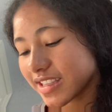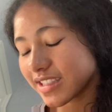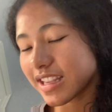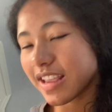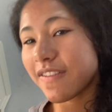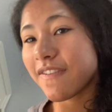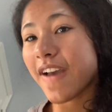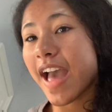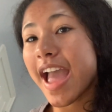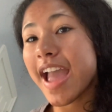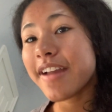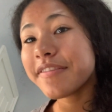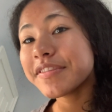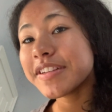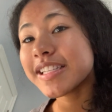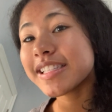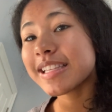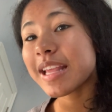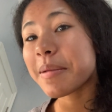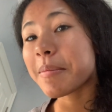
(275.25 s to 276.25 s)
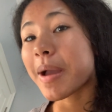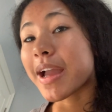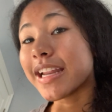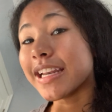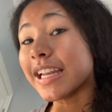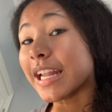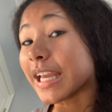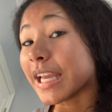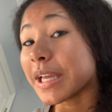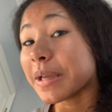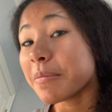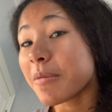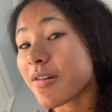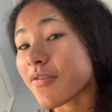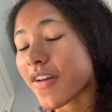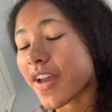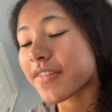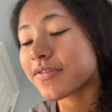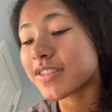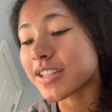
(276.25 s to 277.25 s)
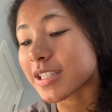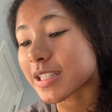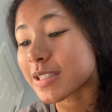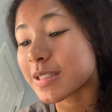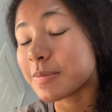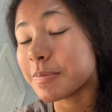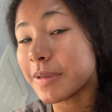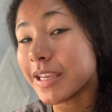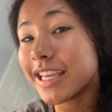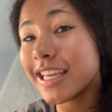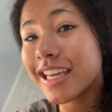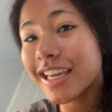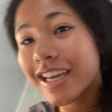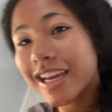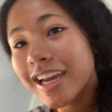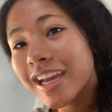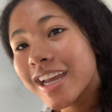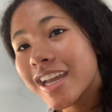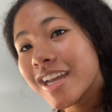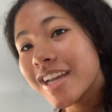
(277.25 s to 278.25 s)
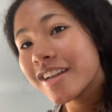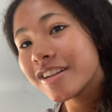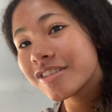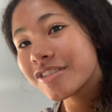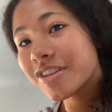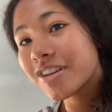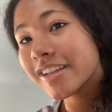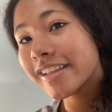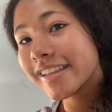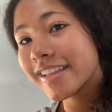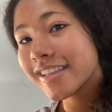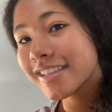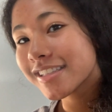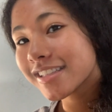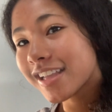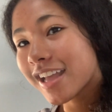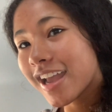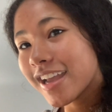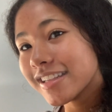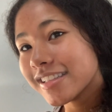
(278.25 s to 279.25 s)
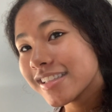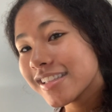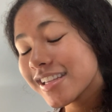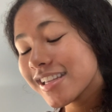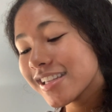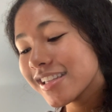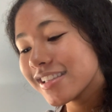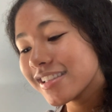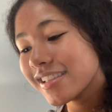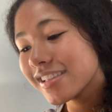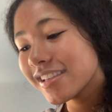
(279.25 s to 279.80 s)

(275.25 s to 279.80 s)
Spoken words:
If I have to say my name, if I have to speak during these classes,